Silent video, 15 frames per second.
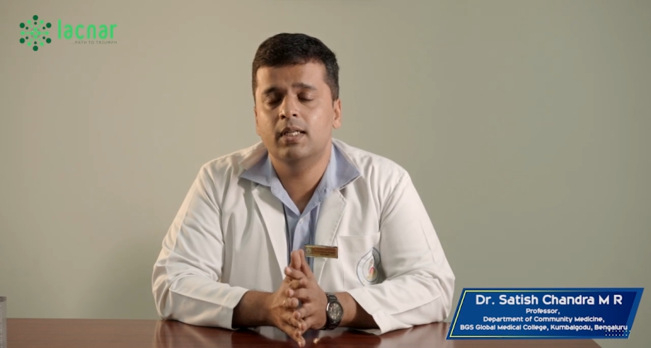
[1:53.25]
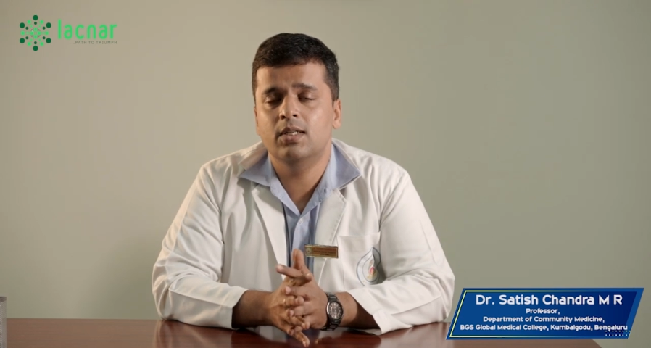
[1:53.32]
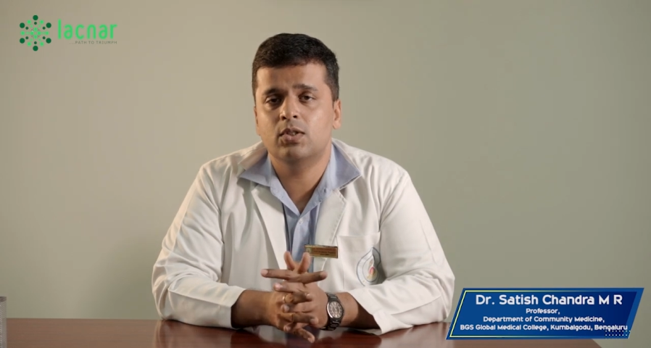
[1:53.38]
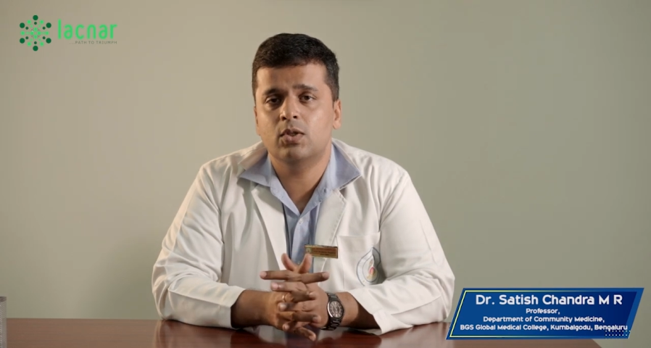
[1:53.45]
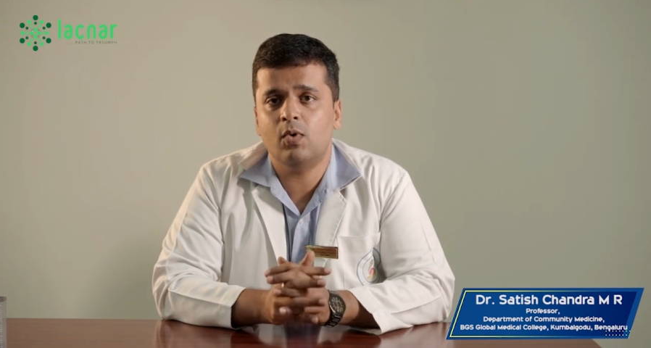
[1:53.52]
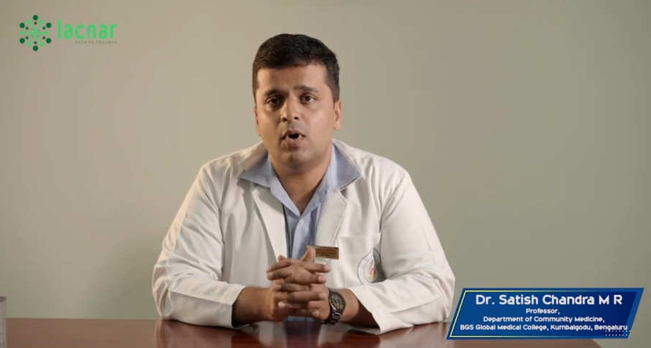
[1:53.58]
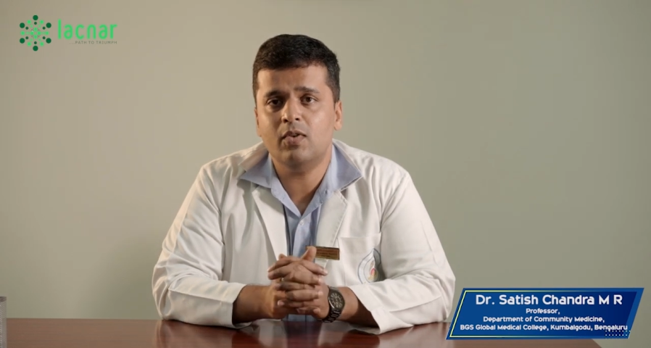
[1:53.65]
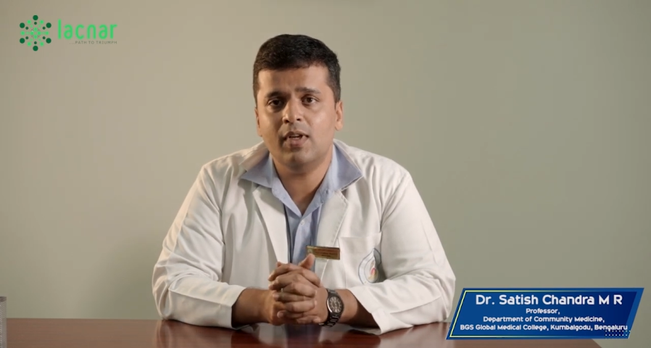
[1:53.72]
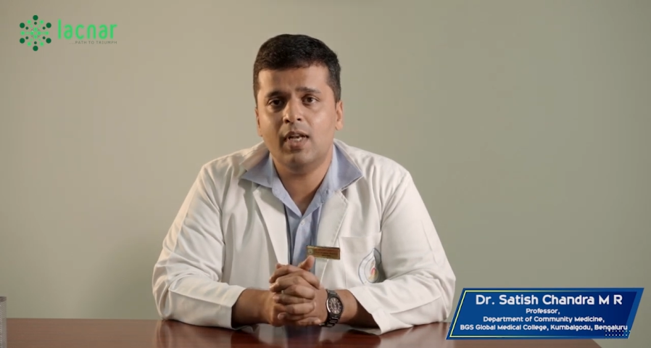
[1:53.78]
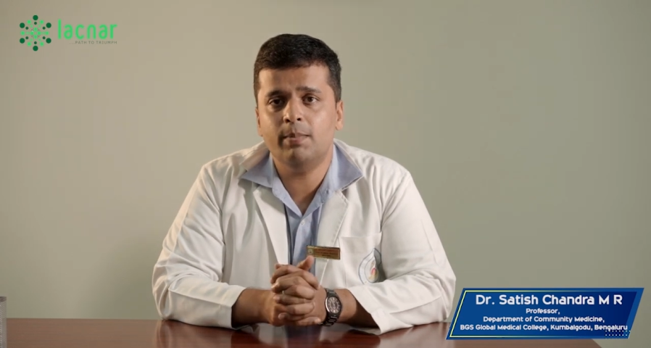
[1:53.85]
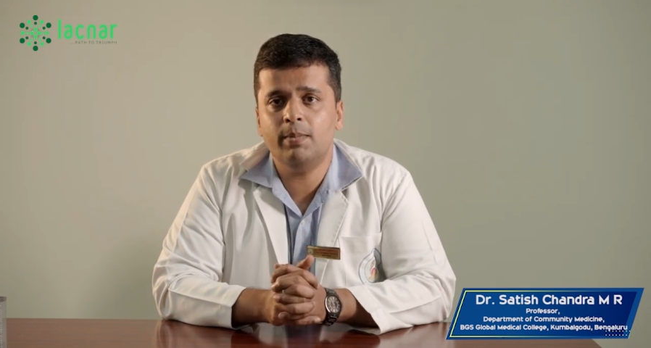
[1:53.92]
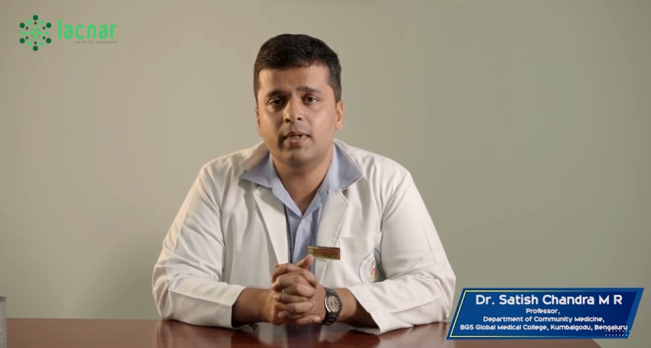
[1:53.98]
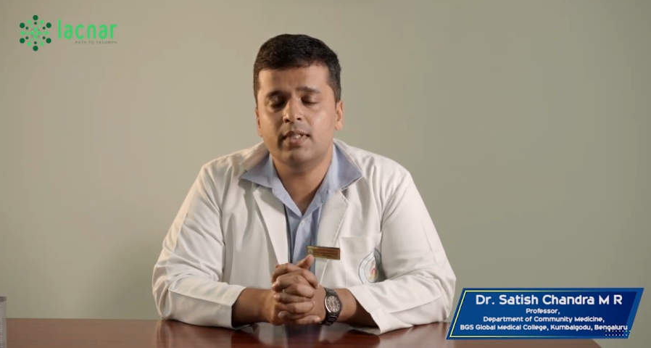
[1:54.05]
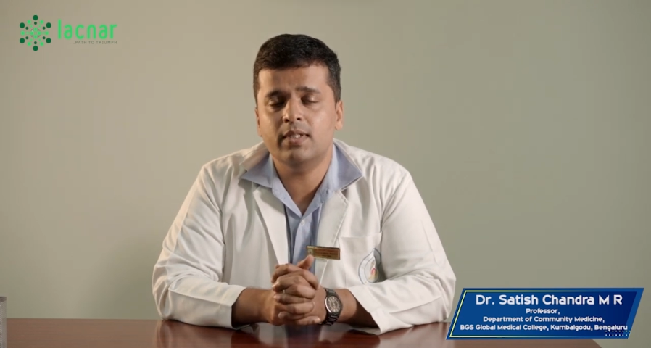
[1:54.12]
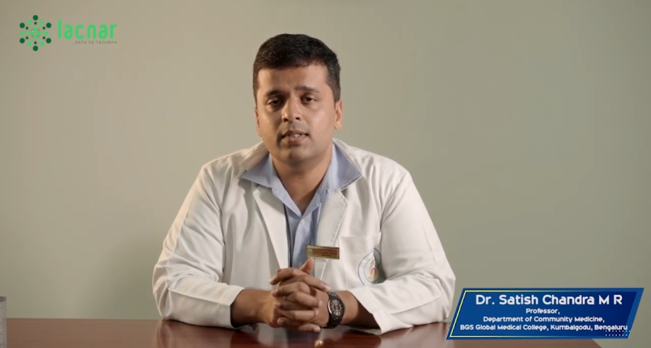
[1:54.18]
So what will
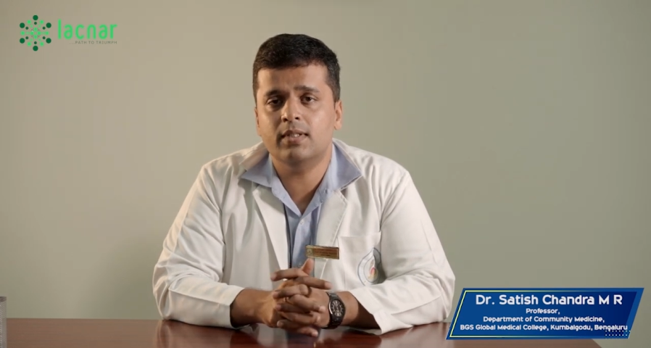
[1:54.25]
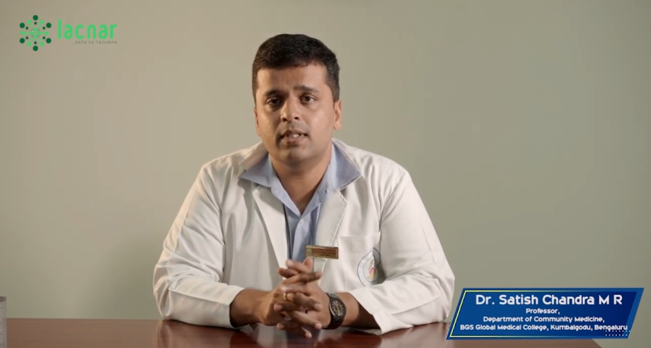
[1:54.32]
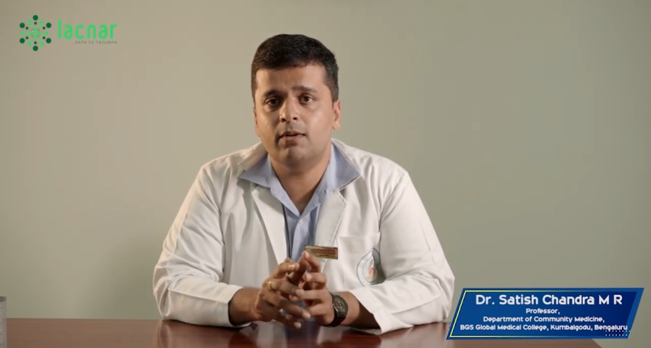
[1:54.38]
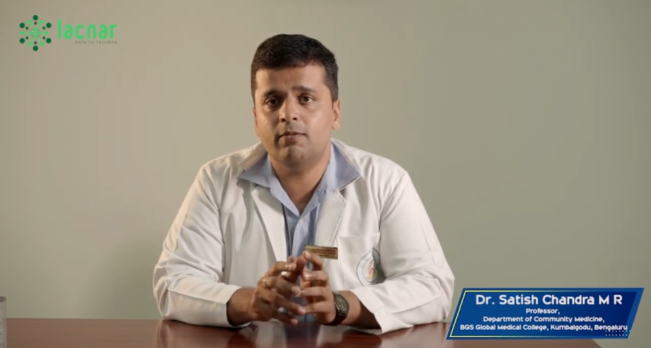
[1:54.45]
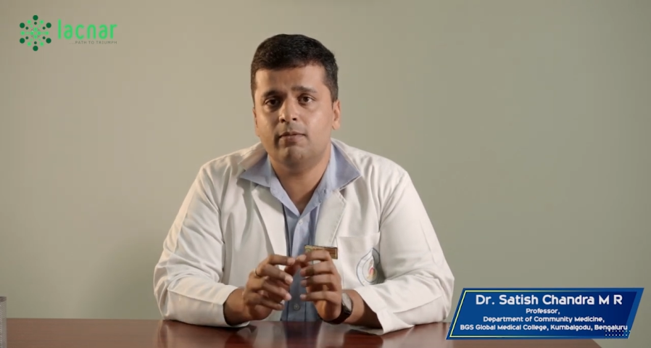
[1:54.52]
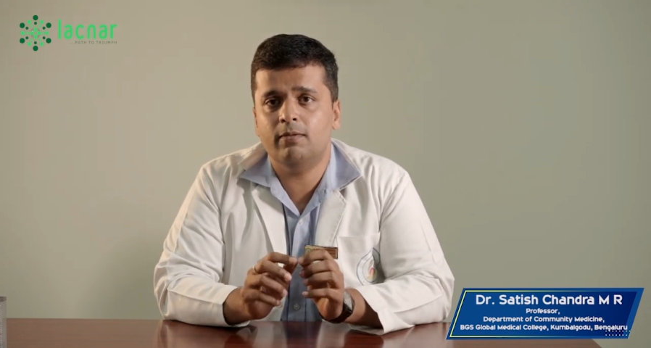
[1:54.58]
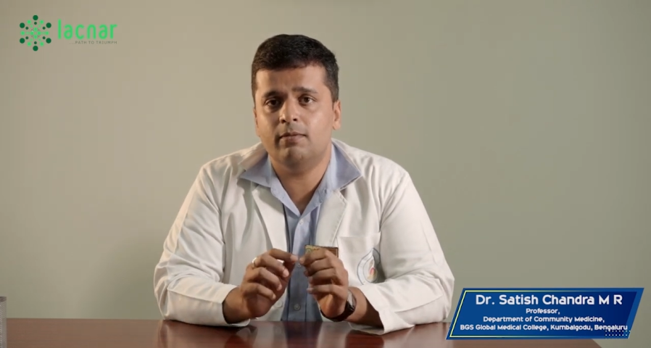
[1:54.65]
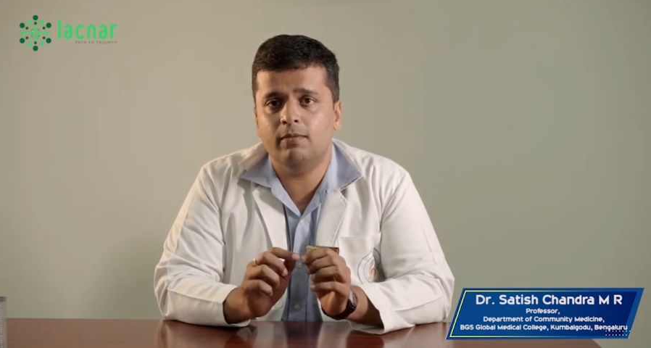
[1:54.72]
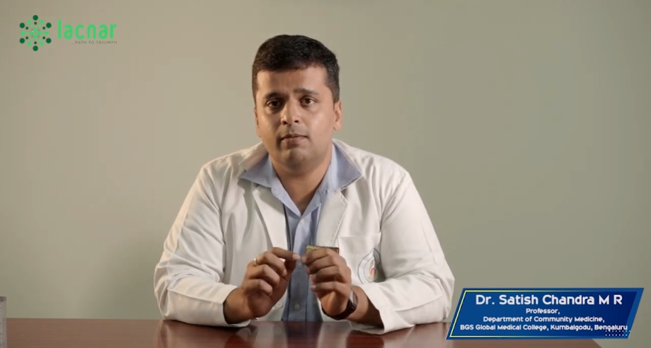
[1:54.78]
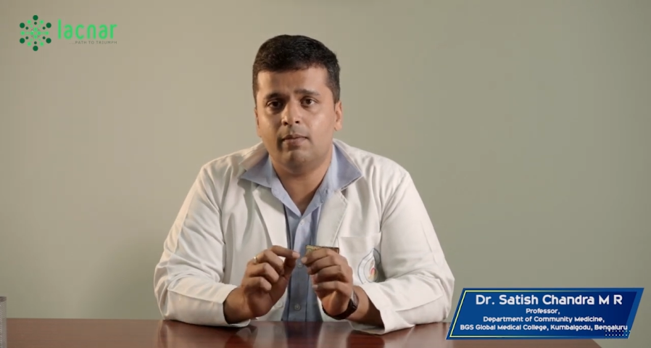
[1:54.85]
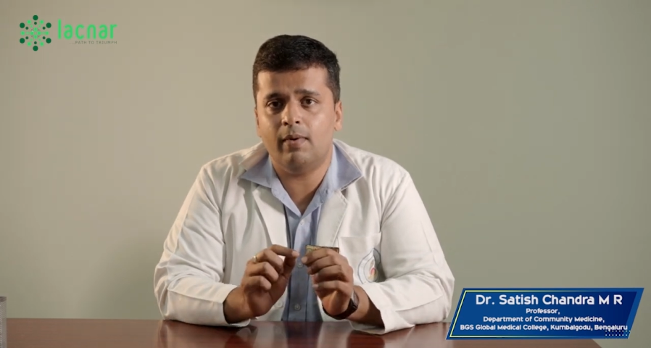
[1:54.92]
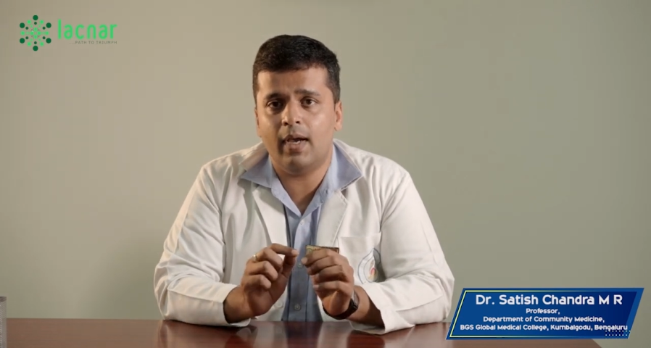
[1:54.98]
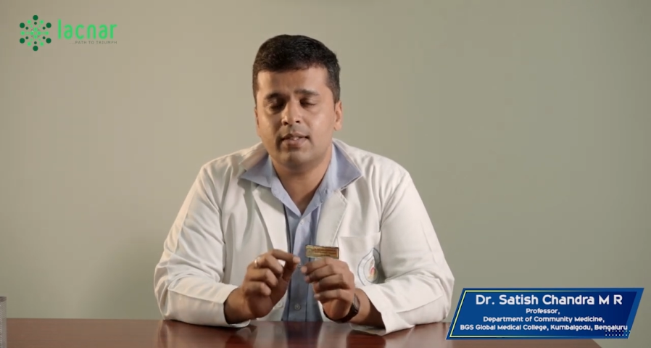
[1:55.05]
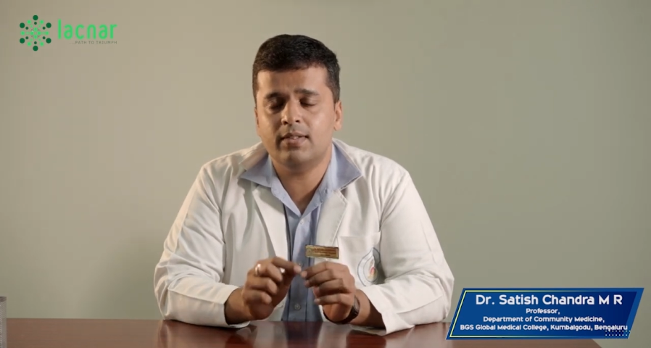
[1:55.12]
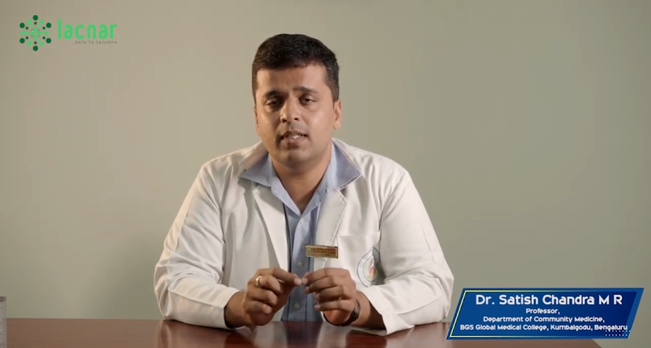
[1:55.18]
happen is the
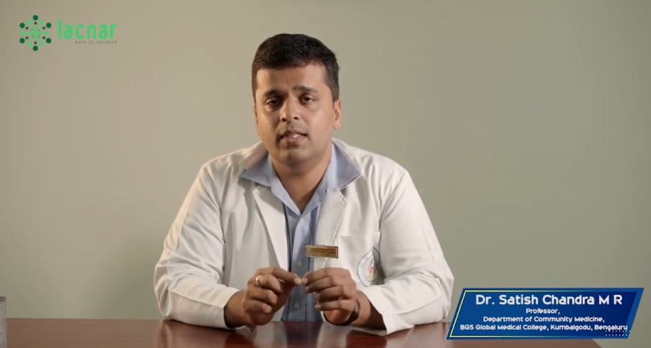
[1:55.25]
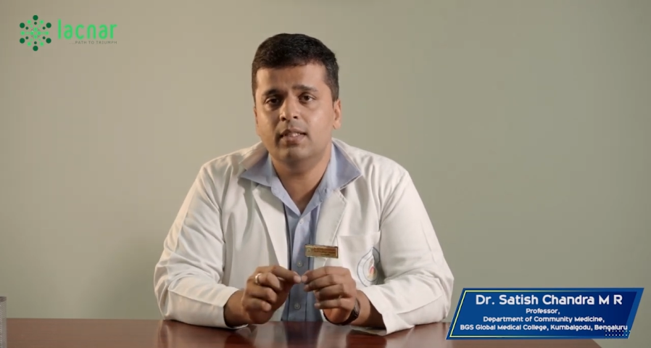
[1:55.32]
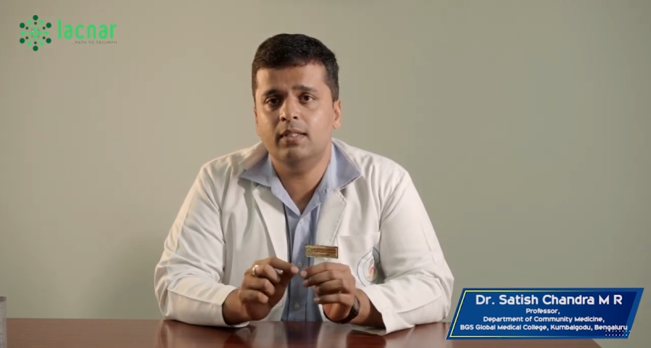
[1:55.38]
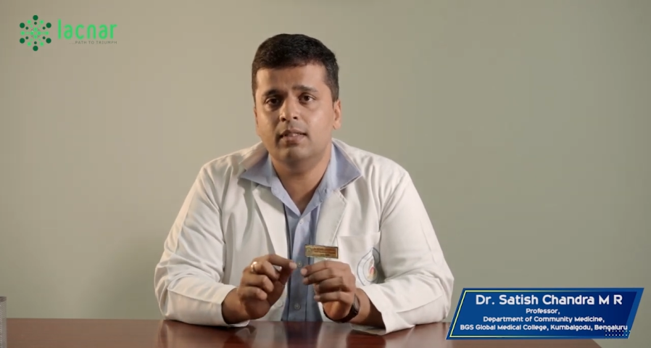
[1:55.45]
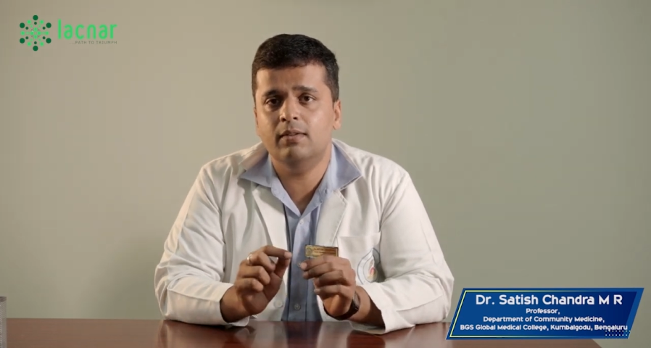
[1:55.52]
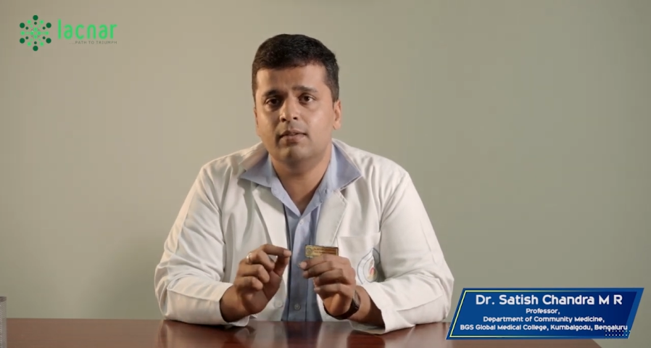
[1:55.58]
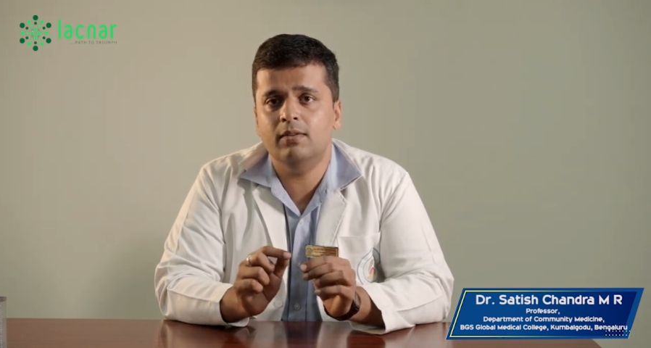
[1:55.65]
vaccine